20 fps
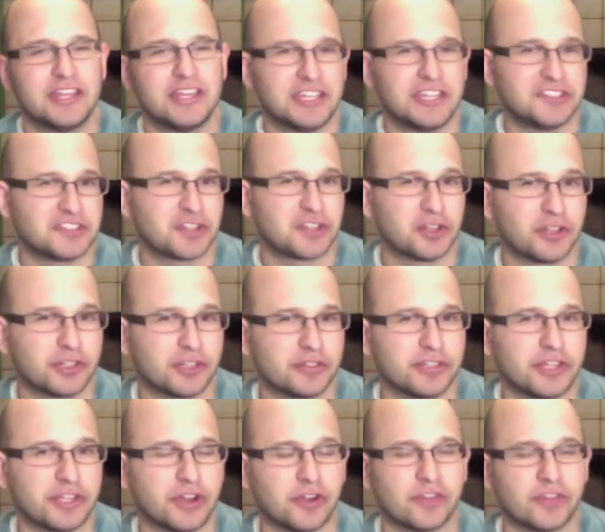He's
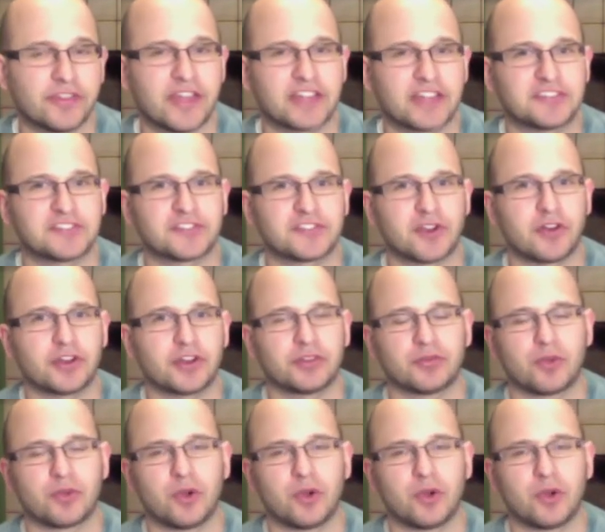clearly earned that starting